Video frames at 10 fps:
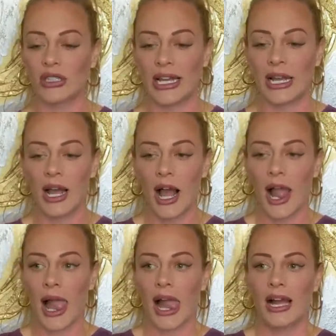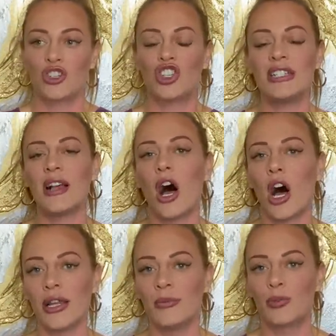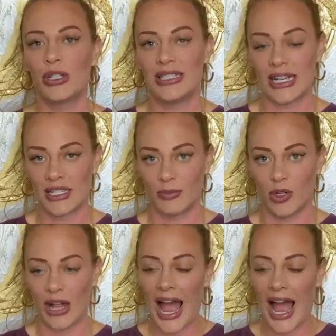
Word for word: Like, she's unpredictable.